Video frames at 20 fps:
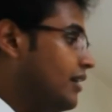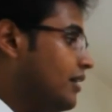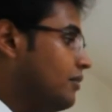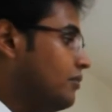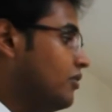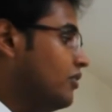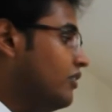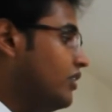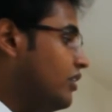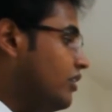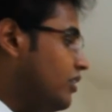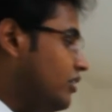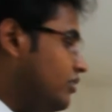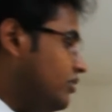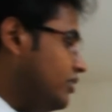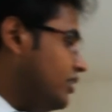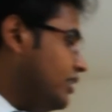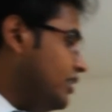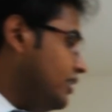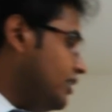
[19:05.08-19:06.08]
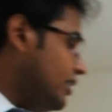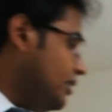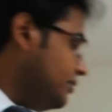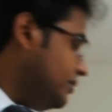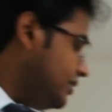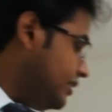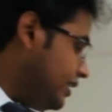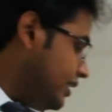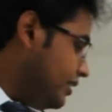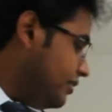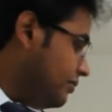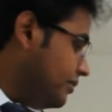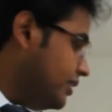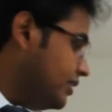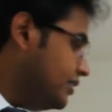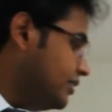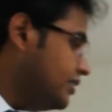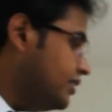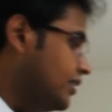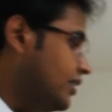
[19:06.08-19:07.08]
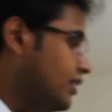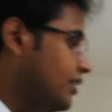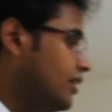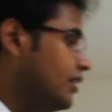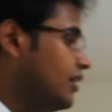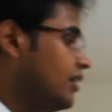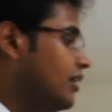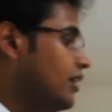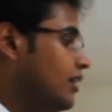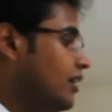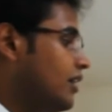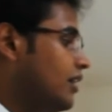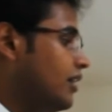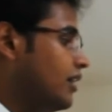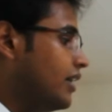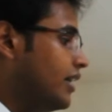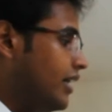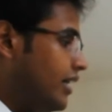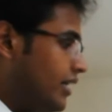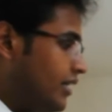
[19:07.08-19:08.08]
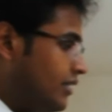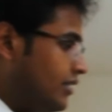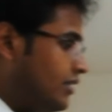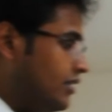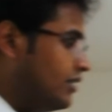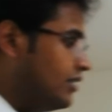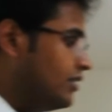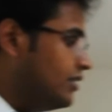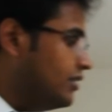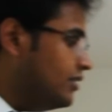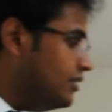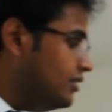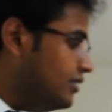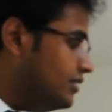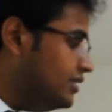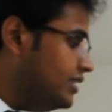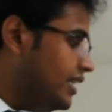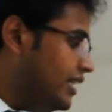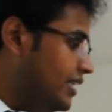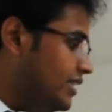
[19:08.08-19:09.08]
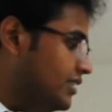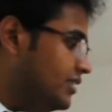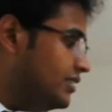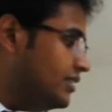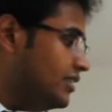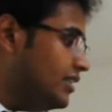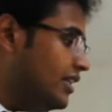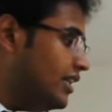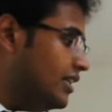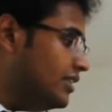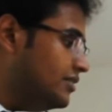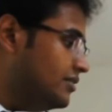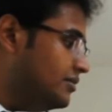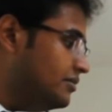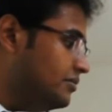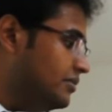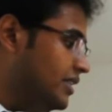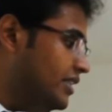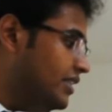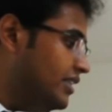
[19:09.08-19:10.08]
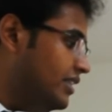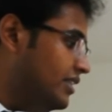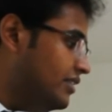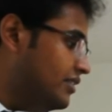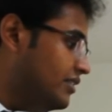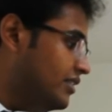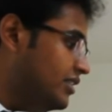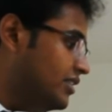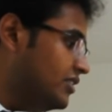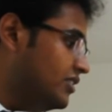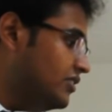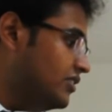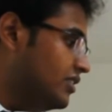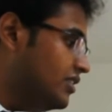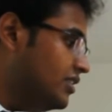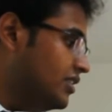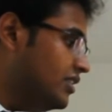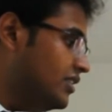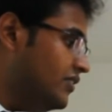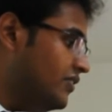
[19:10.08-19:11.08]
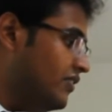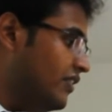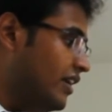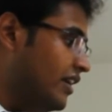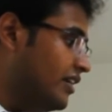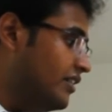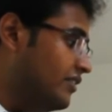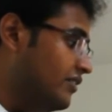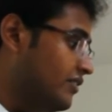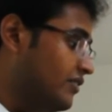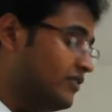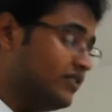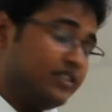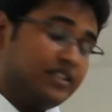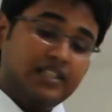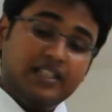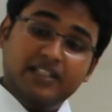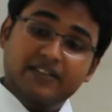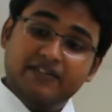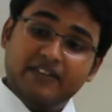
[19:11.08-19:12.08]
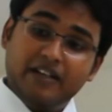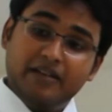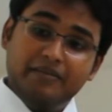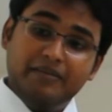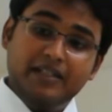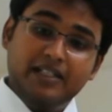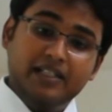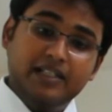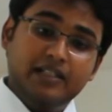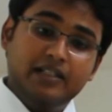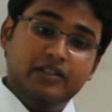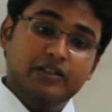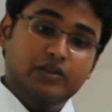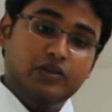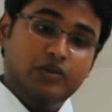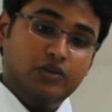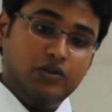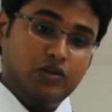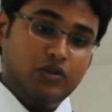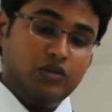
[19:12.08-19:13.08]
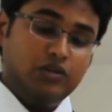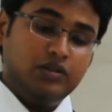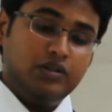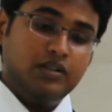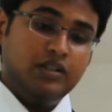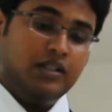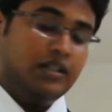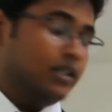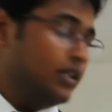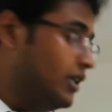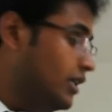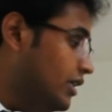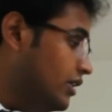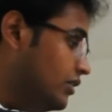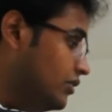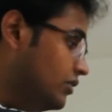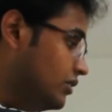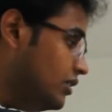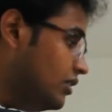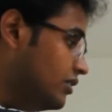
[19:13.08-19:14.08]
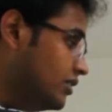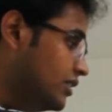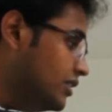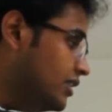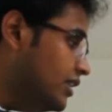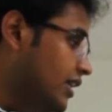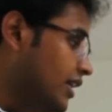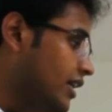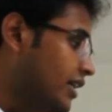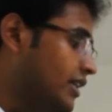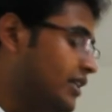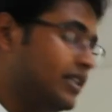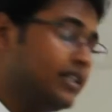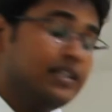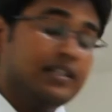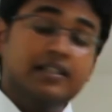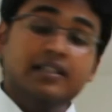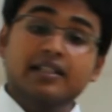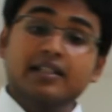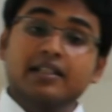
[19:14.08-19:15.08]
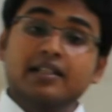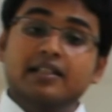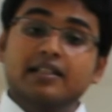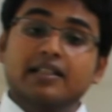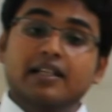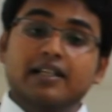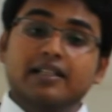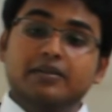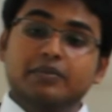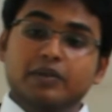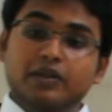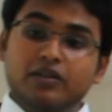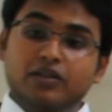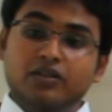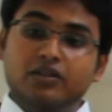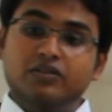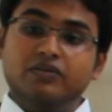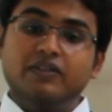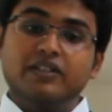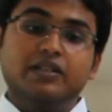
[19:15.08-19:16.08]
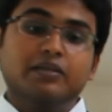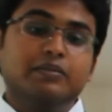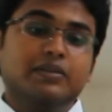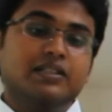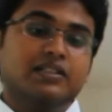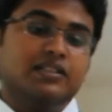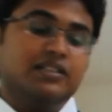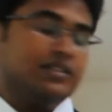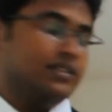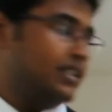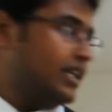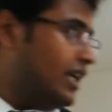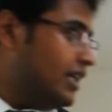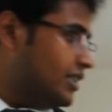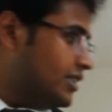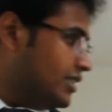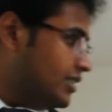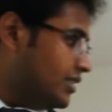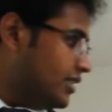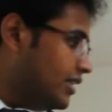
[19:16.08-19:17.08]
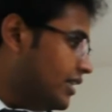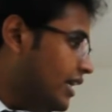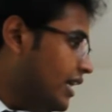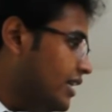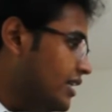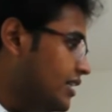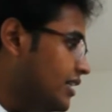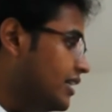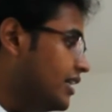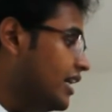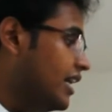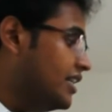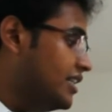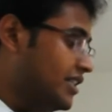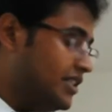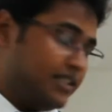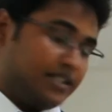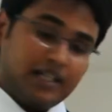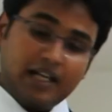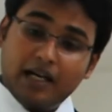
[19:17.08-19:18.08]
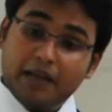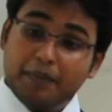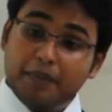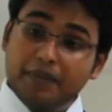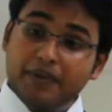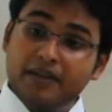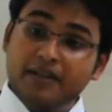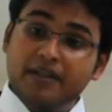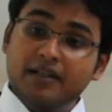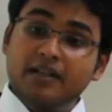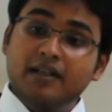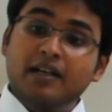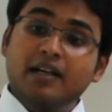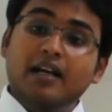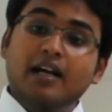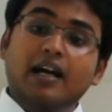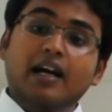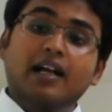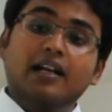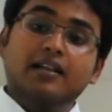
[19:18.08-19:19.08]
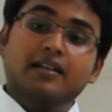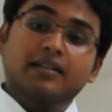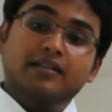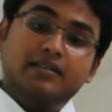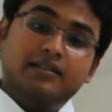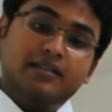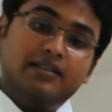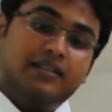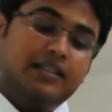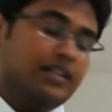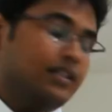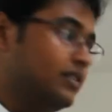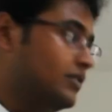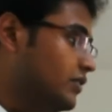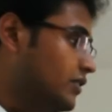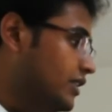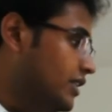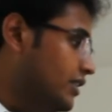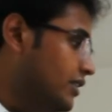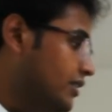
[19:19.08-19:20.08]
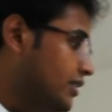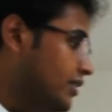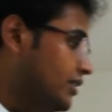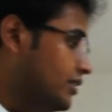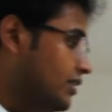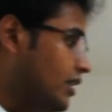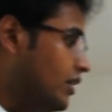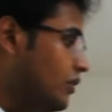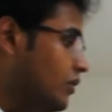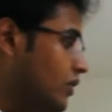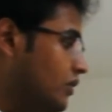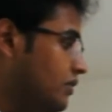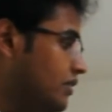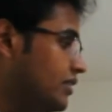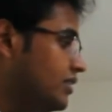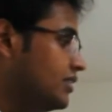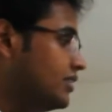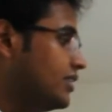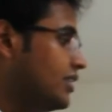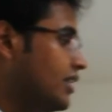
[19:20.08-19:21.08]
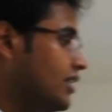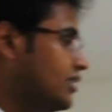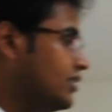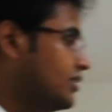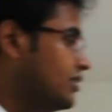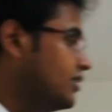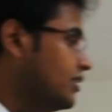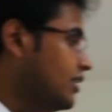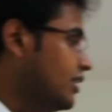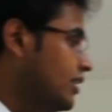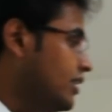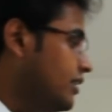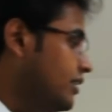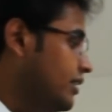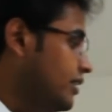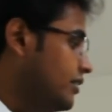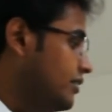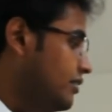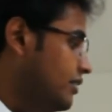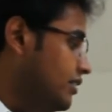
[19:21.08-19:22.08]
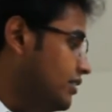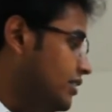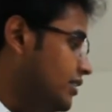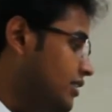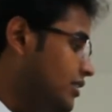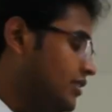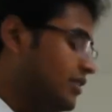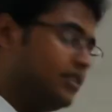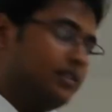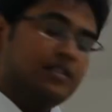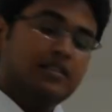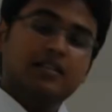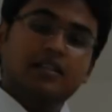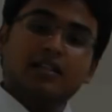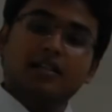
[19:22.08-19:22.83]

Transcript: Moving on to the income statements, again sales has been increased to 35 million euros in 2019. That is because when the business catches up and the sales would increase. However, the sales decreases in